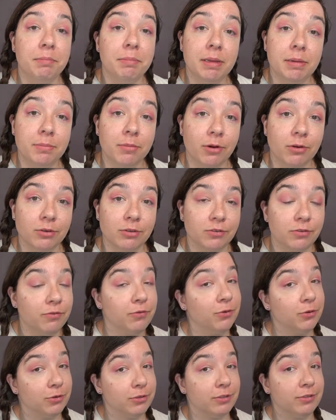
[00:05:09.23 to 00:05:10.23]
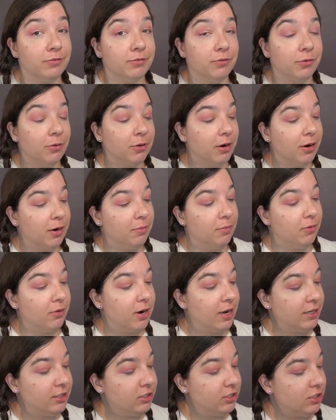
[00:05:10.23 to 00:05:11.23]
Primrose for Sephora
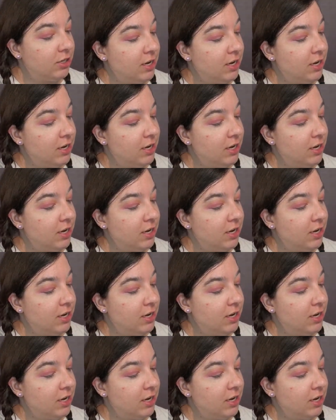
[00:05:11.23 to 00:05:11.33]
brush,